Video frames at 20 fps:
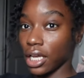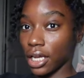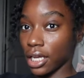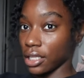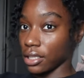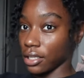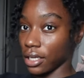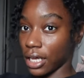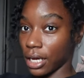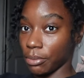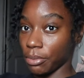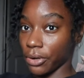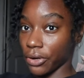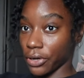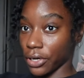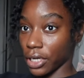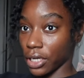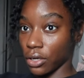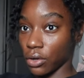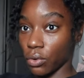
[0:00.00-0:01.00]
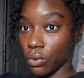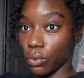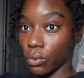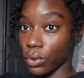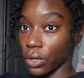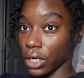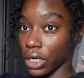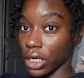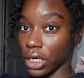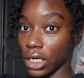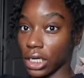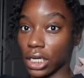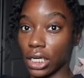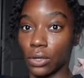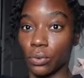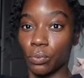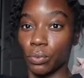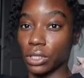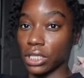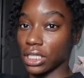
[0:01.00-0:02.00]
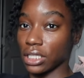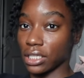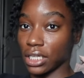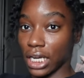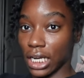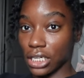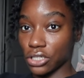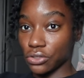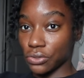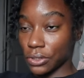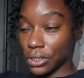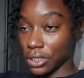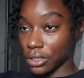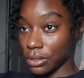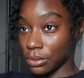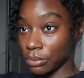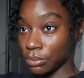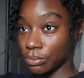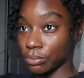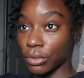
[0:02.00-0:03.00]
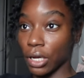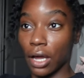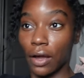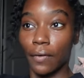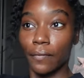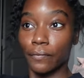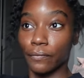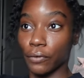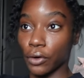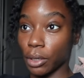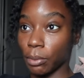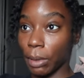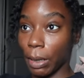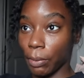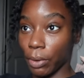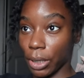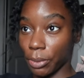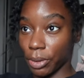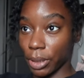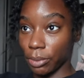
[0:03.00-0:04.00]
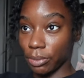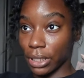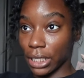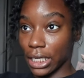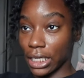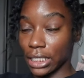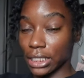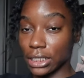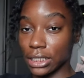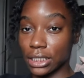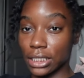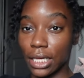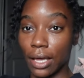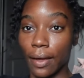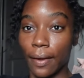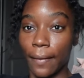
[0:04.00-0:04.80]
in the library or within the atrium for my bar prep class,